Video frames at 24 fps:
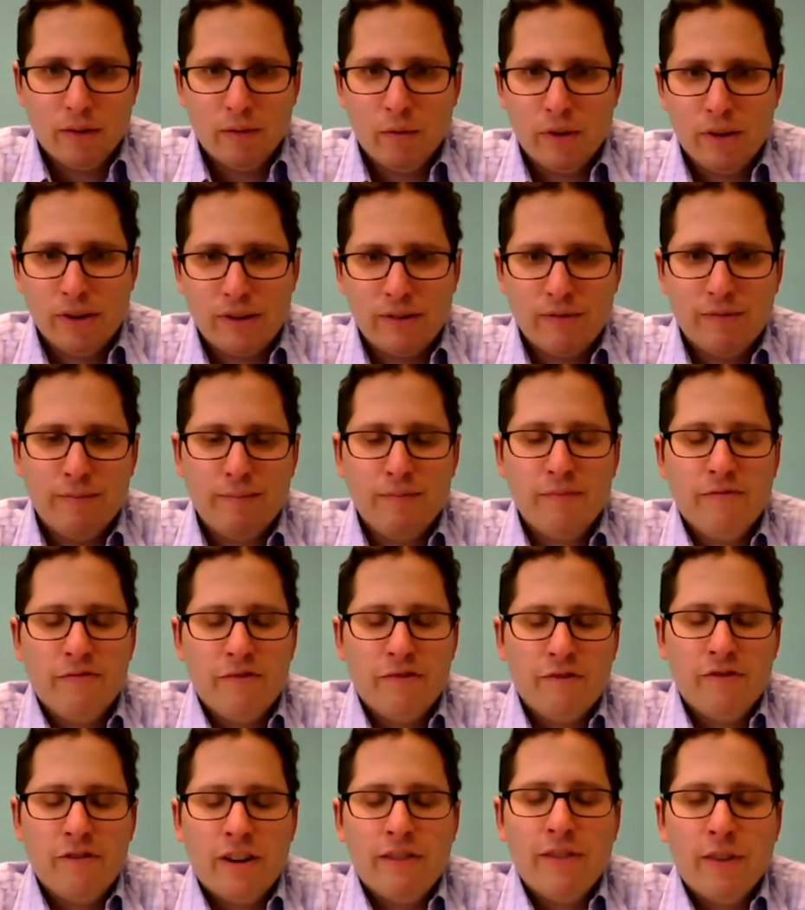was
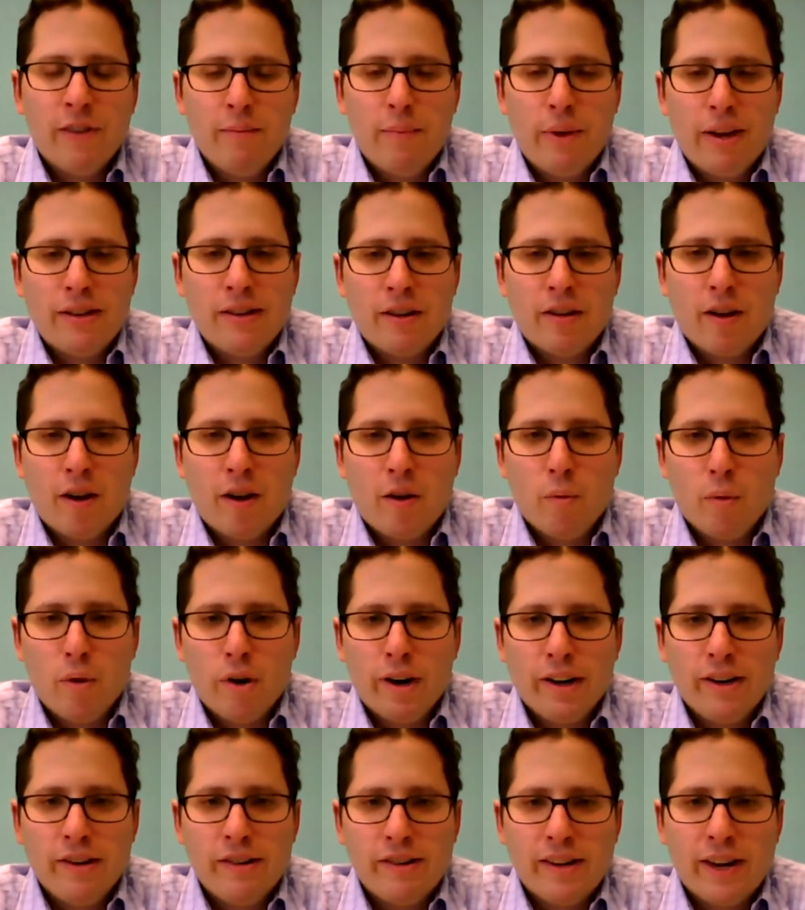roughly based on our
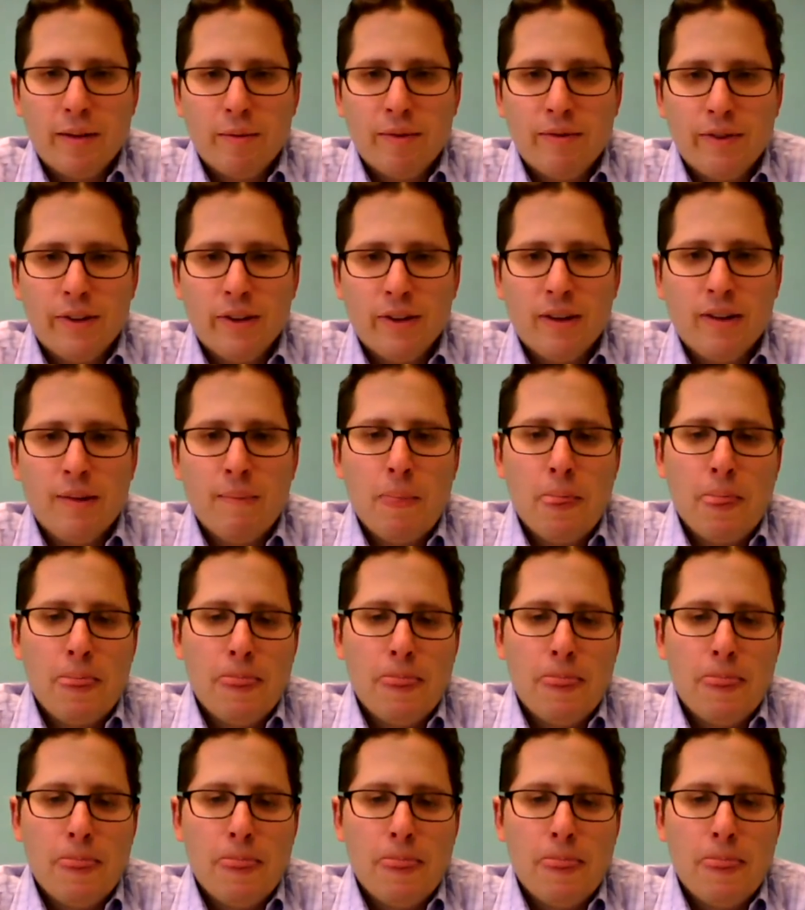work in Shelbyville.